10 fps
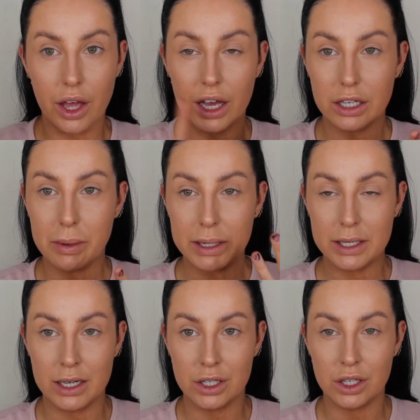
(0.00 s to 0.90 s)

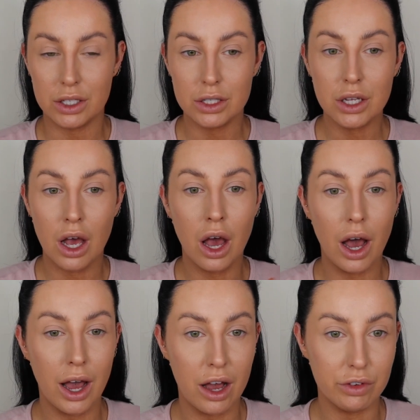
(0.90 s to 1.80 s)
expectations.
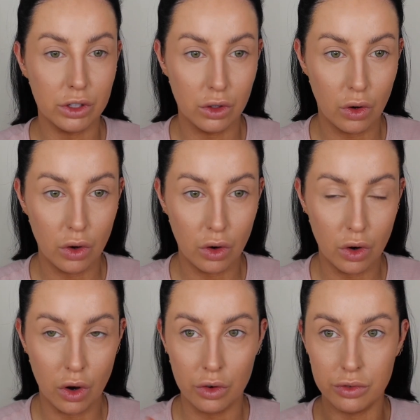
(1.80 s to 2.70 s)
I have a
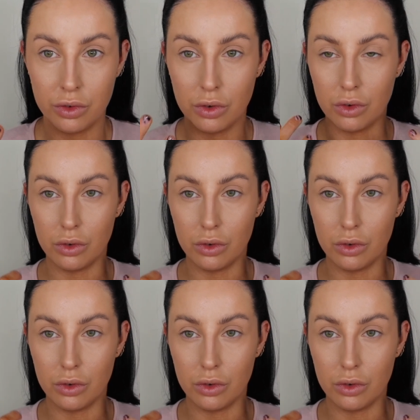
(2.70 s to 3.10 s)
lot of...